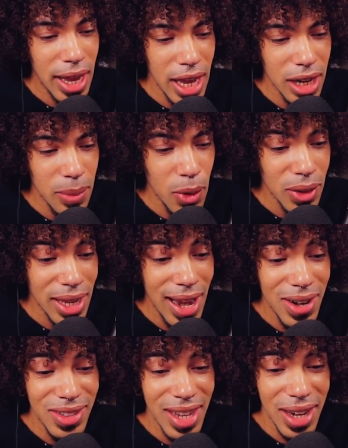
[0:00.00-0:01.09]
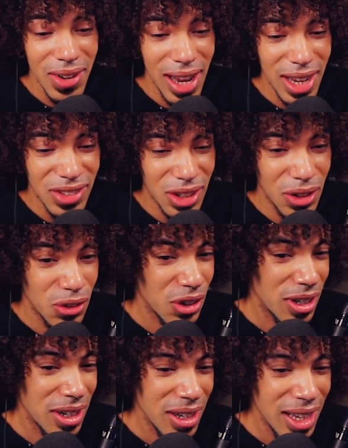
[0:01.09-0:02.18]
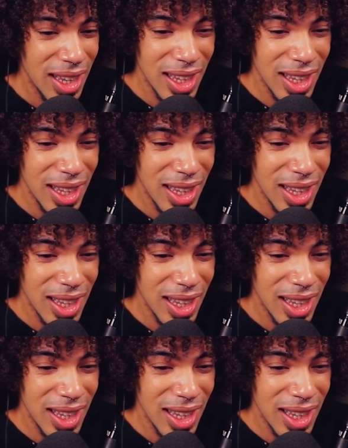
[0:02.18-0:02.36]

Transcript: Animal Caretaker execution.